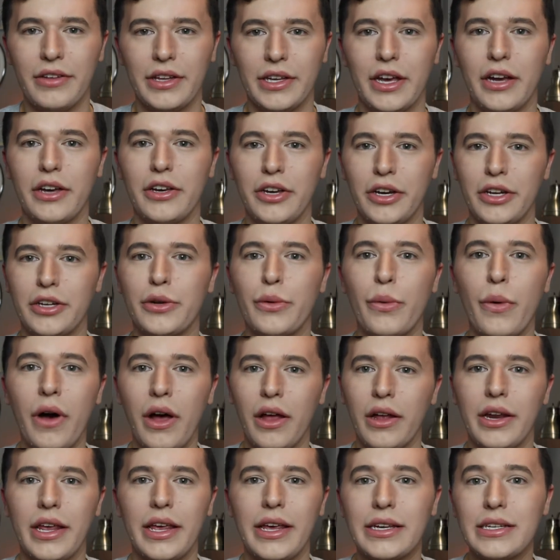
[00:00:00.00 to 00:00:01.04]
and like a good
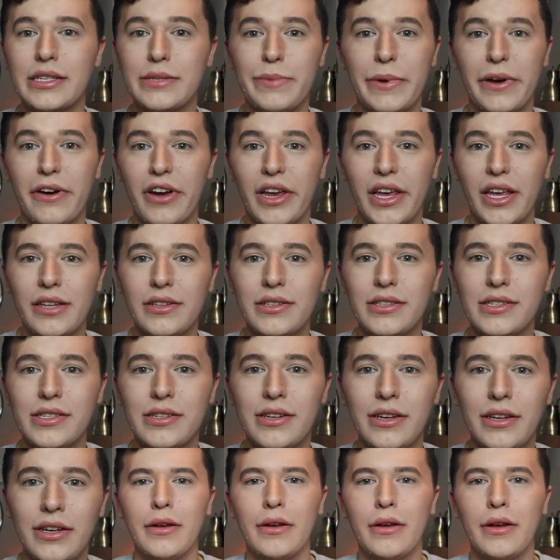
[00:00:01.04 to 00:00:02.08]
quality experience.